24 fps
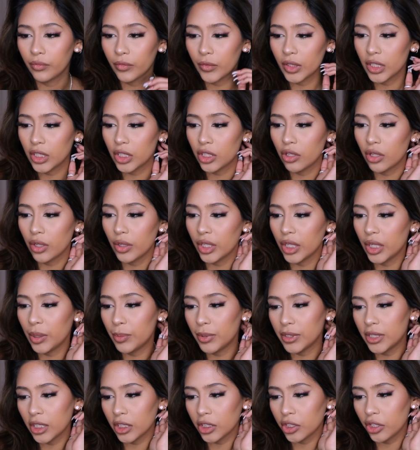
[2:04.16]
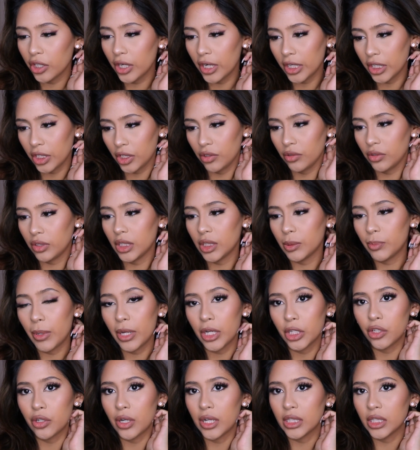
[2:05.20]
the heat protector I use is
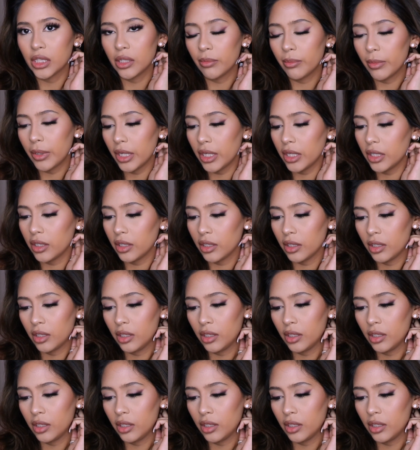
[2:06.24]
by Tresemme.